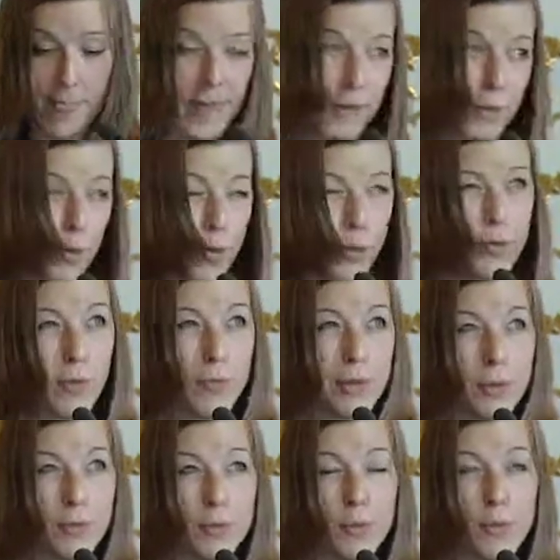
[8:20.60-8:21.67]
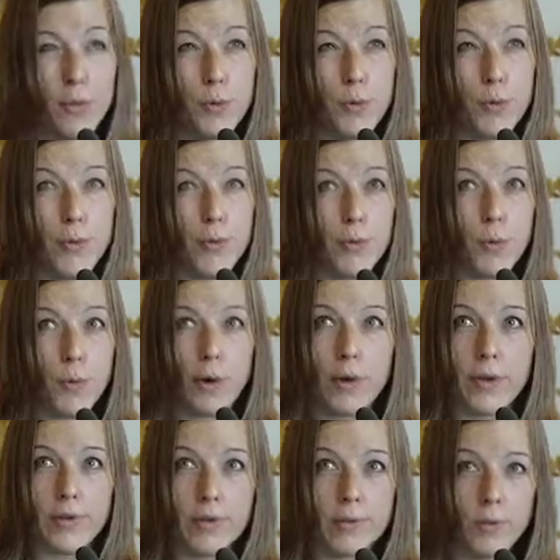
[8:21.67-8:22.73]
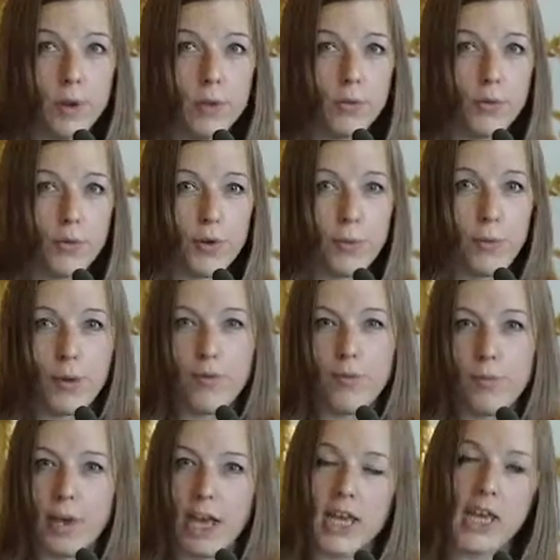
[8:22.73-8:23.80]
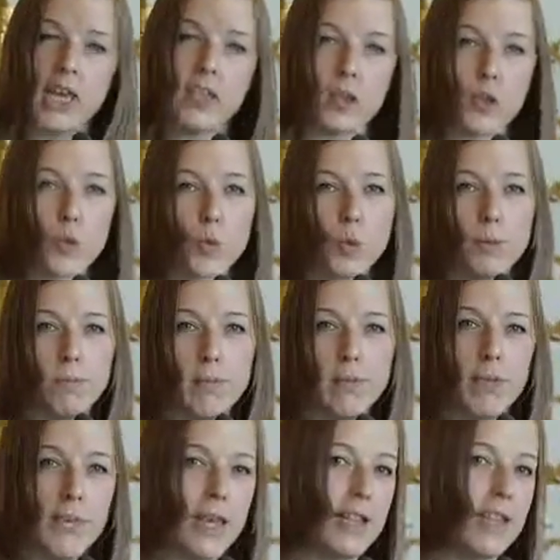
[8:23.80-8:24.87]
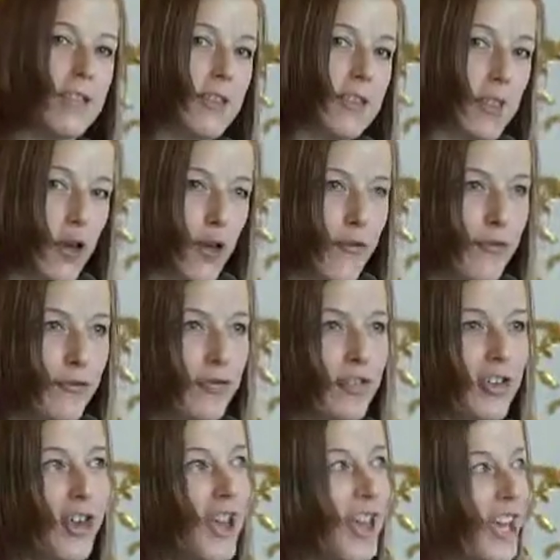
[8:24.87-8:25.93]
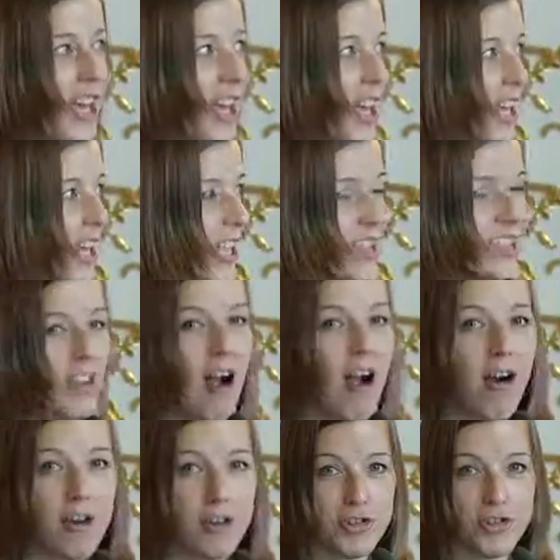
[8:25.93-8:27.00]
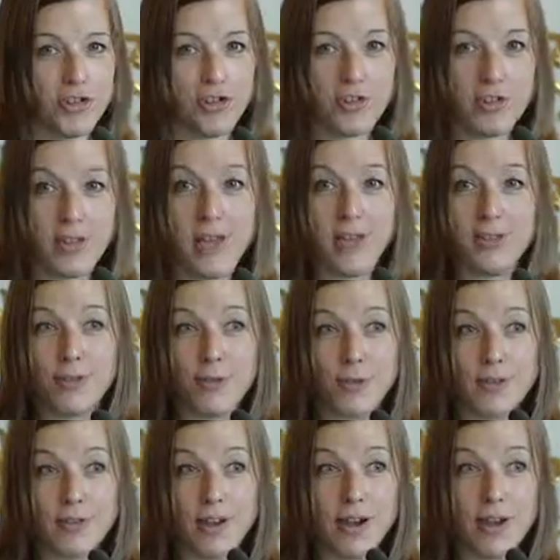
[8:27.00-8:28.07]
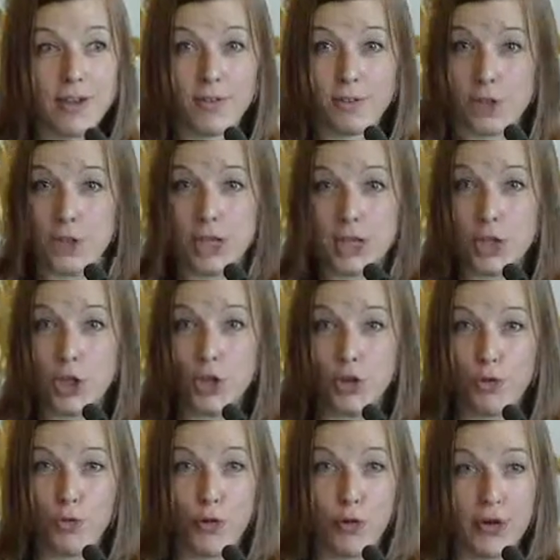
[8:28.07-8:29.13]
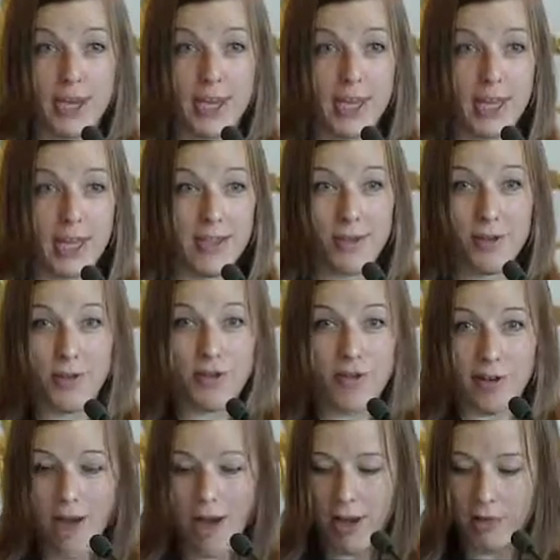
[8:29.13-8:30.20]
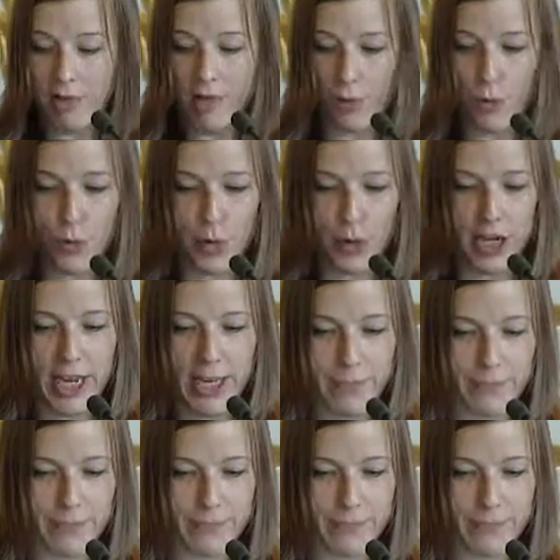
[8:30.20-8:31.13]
So sometimes we use words when we create perfume like it's creamy, it's soft, it's harsh, and those are sensation wording, it's not a character wording.